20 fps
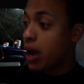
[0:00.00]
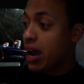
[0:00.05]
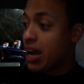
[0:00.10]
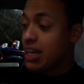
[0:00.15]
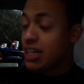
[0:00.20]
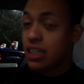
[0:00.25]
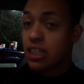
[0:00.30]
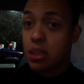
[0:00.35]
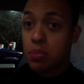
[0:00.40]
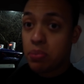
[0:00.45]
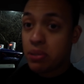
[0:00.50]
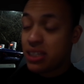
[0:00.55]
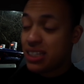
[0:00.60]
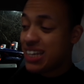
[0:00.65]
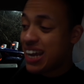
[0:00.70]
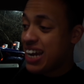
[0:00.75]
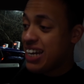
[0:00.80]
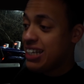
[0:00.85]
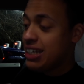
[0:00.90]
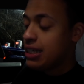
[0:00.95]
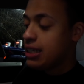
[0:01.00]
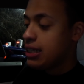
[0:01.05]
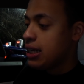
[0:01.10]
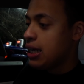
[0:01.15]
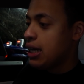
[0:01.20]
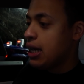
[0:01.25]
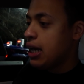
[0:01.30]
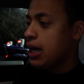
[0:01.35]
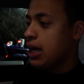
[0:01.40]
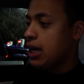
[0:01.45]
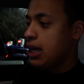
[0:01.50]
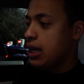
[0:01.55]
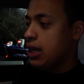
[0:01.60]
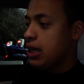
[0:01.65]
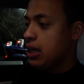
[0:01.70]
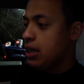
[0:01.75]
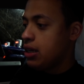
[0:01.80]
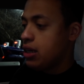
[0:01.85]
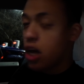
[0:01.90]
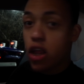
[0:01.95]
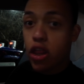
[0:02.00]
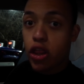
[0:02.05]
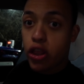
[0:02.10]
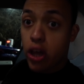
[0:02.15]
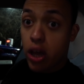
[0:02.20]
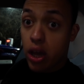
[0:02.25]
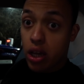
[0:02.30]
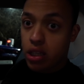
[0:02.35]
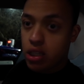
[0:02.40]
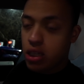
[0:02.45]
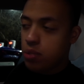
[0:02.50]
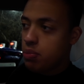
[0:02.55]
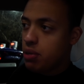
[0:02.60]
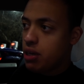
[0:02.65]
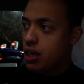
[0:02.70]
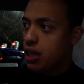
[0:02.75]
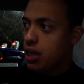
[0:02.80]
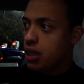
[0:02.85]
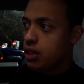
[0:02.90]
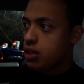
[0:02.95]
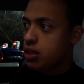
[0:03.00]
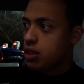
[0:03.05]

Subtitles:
80% in 30 minutes.